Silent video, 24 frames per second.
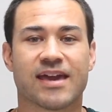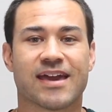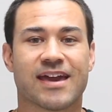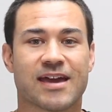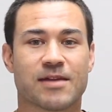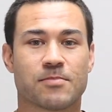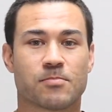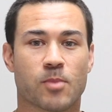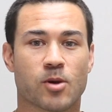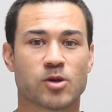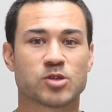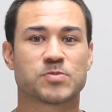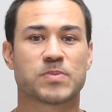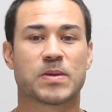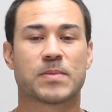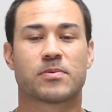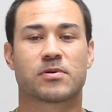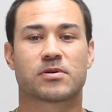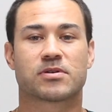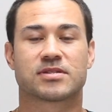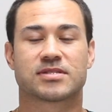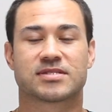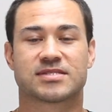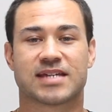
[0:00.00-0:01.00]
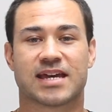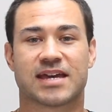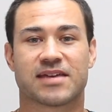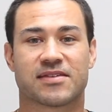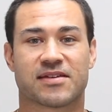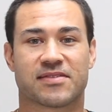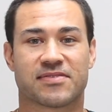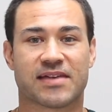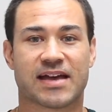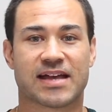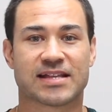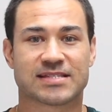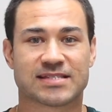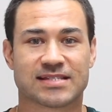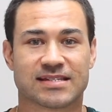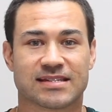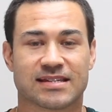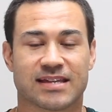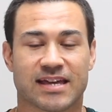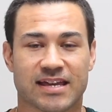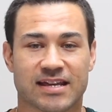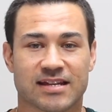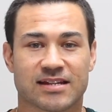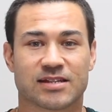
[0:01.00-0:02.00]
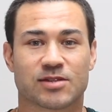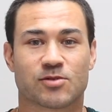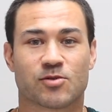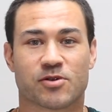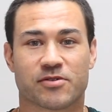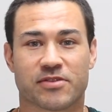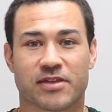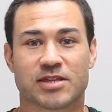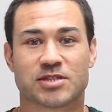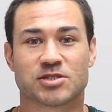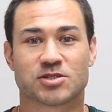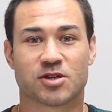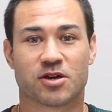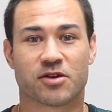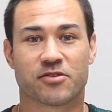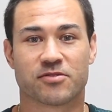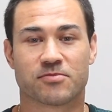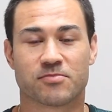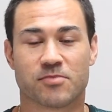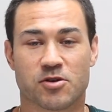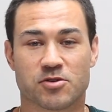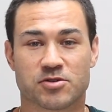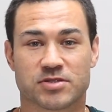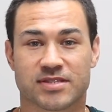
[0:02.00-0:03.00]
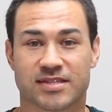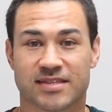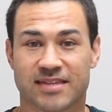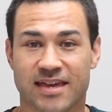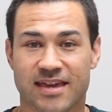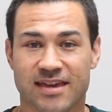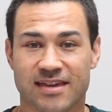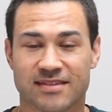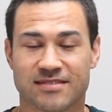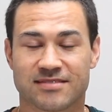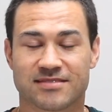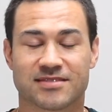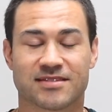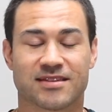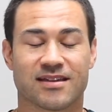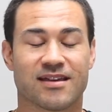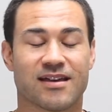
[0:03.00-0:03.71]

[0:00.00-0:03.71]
and most people could say that that's likely where they saw the most gains.